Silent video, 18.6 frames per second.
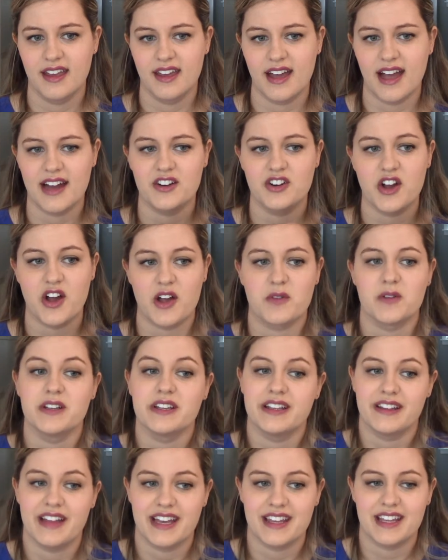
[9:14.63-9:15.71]
I don't know, I really
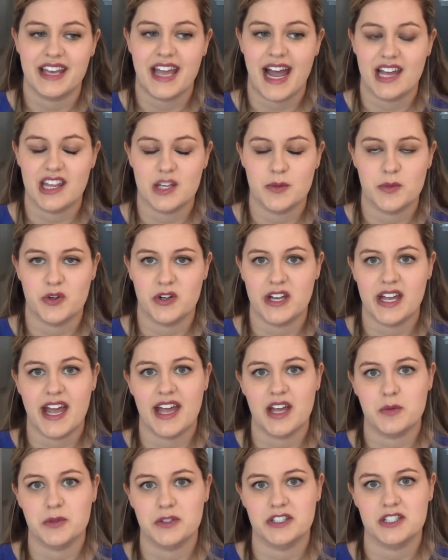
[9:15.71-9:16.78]
like the Kathy Marie
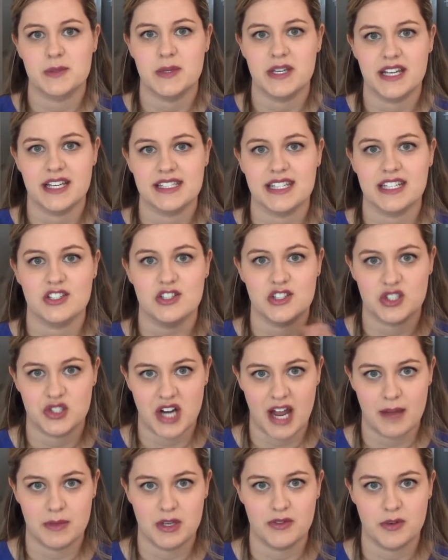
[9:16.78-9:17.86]
Hake books because they just
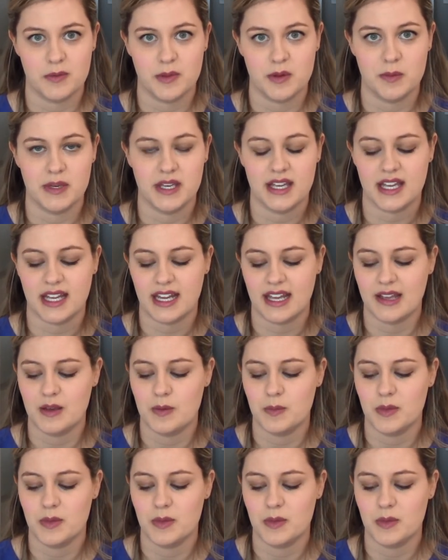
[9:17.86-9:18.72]
grab you from the beginning.